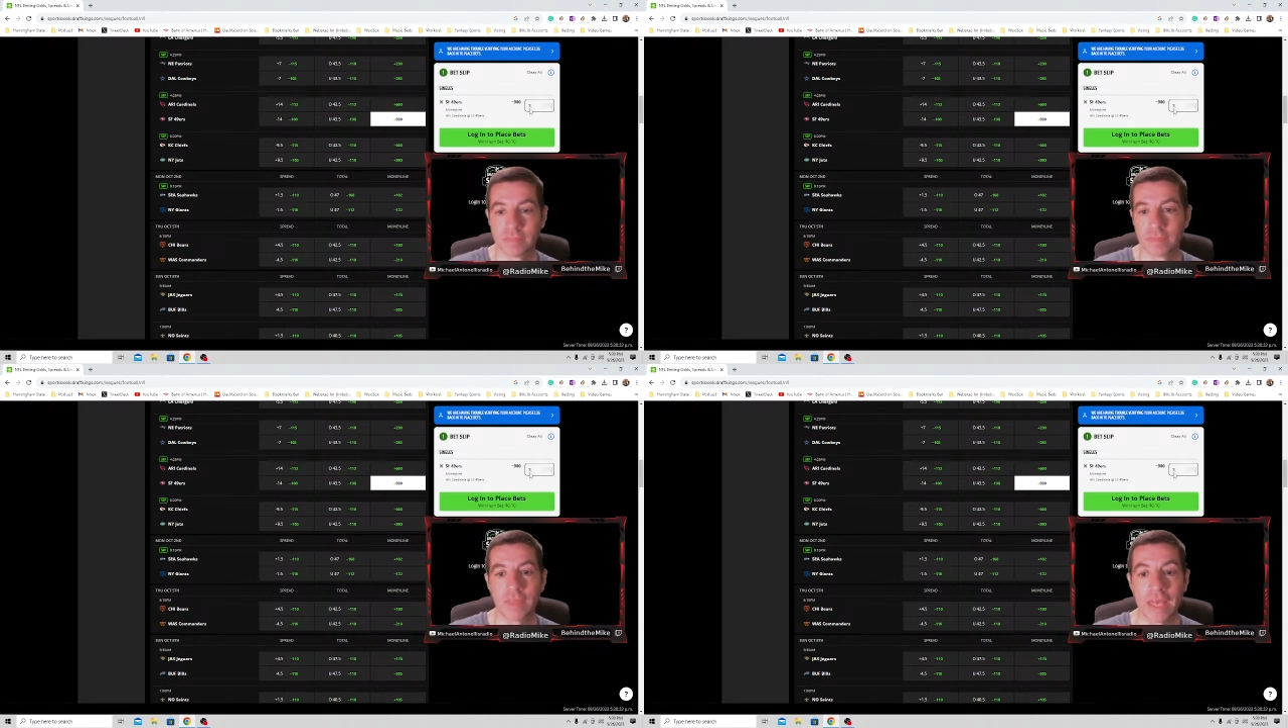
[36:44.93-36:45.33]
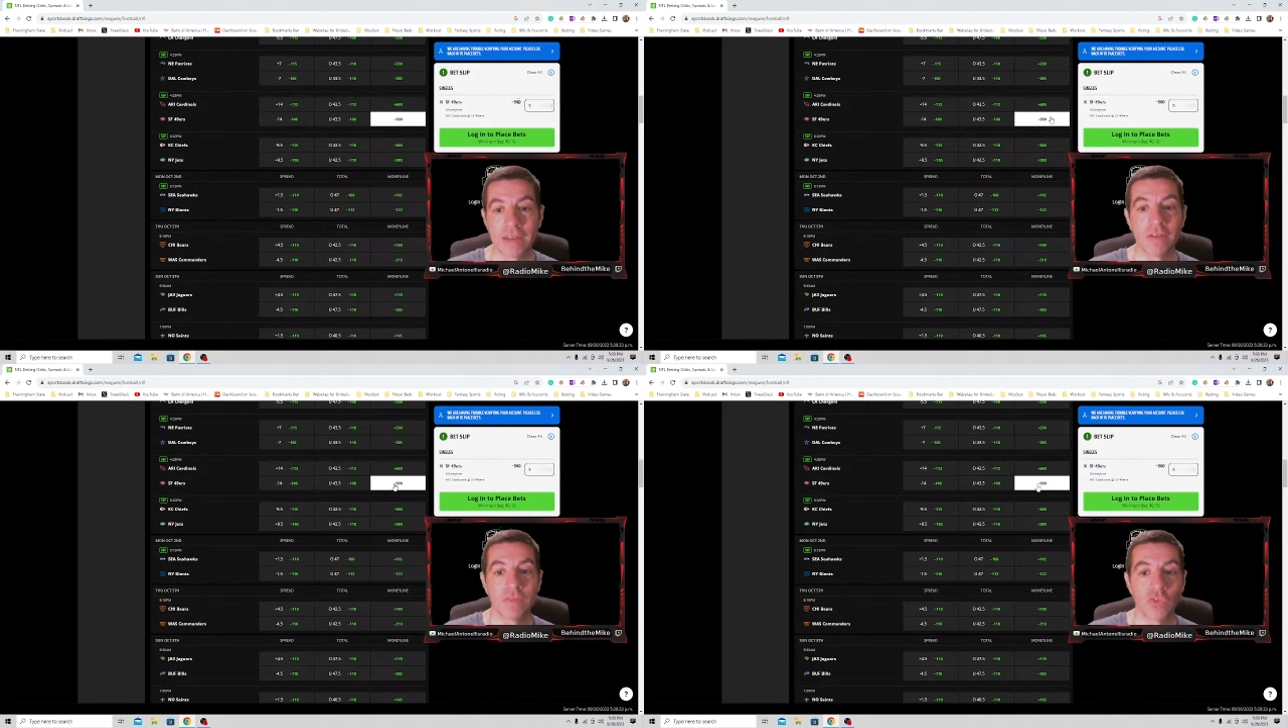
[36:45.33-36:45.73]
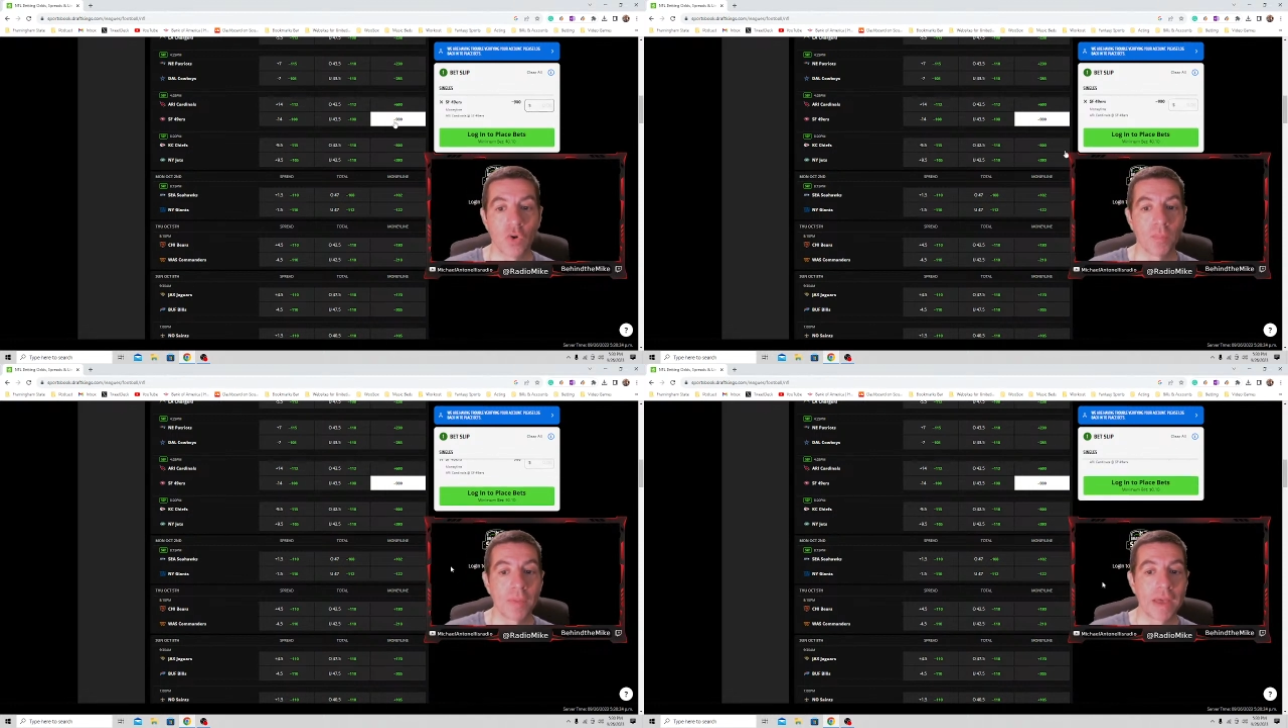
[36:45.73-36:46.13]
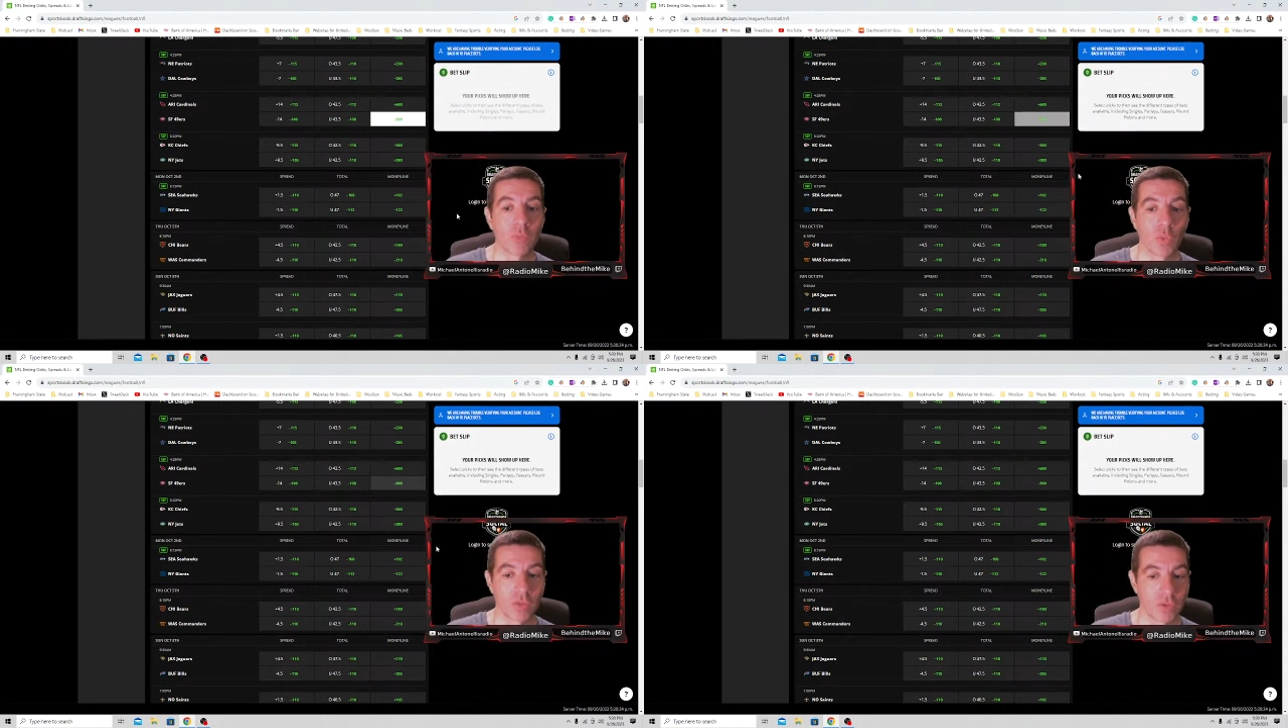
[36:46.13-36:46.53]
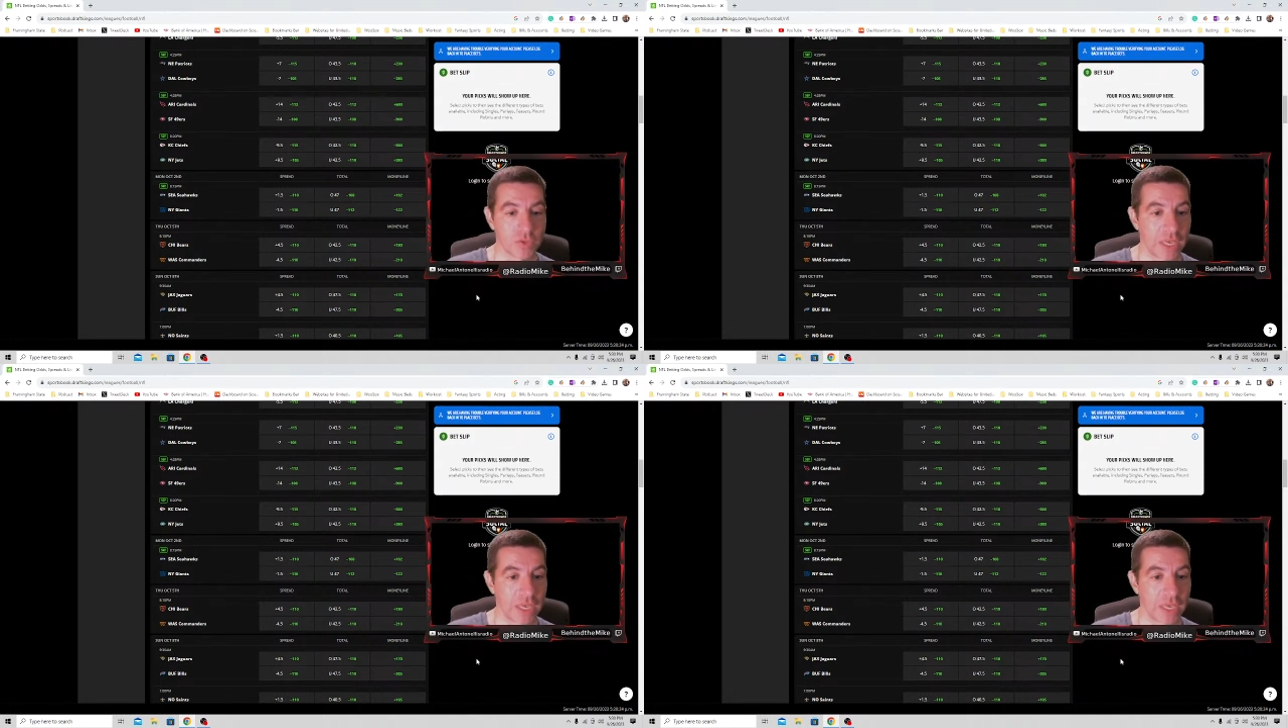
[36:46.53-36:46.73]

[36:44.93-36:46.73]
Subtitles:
Then don't bet one of those